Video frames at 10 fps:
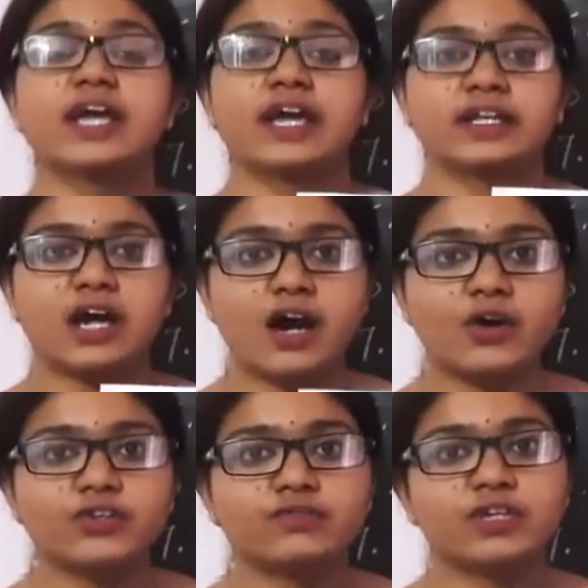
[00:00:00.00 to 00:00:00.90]
and how
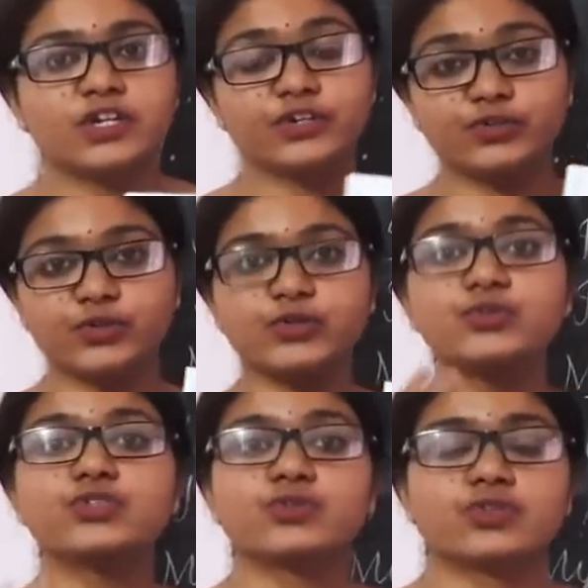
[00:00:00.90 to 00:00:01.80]
you will
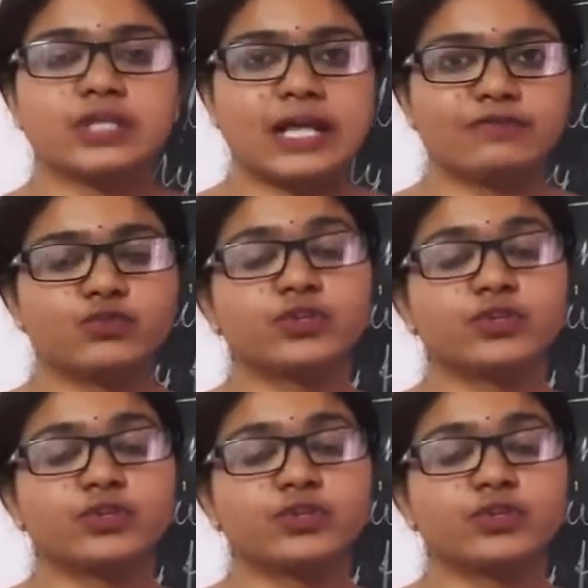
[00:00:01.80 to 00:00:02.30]
introduce yourself to